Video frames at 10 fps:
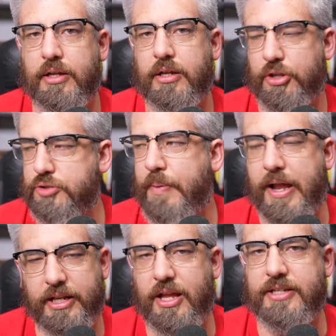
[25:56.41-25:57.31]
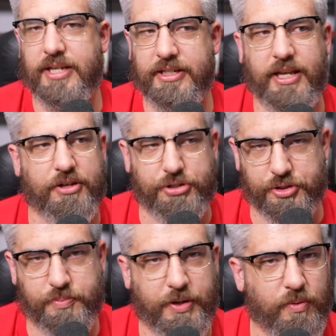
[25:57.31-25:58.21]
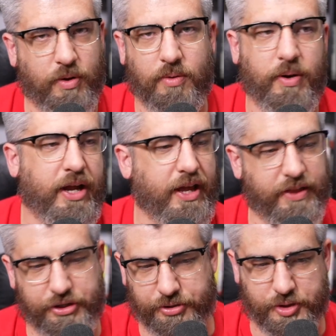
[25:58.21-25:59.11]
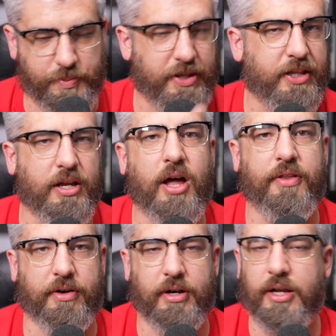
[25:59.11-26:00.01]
Those body lock takedowns, she'll spin one way and then she'll spin the other.